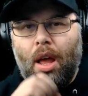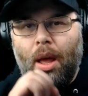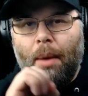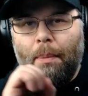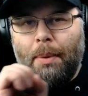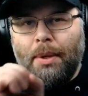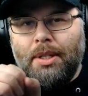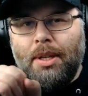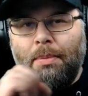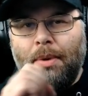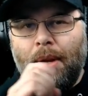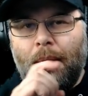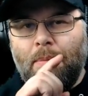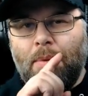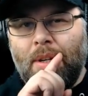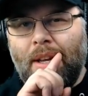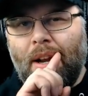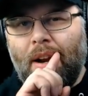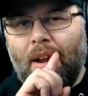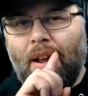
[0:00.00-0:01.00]
But sometimes
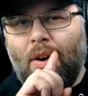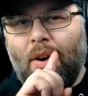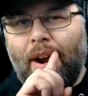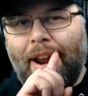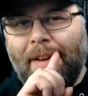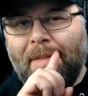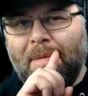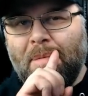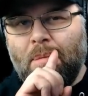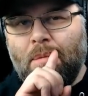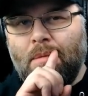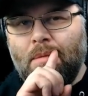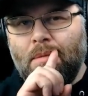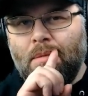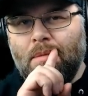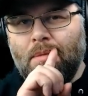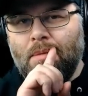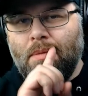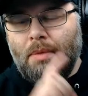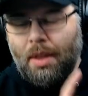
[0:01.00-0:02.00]
you get a crate.
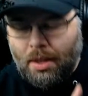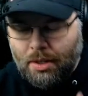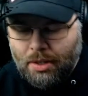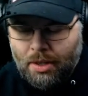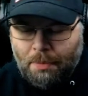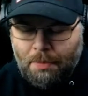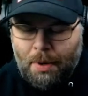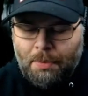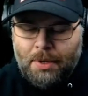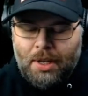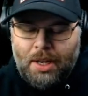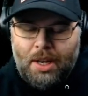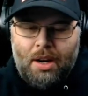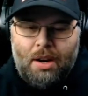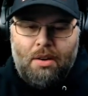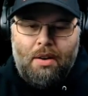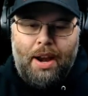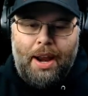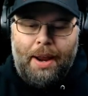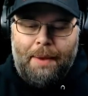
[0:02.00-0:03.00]
Sometimes you get a
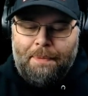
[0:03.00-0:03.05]
crate.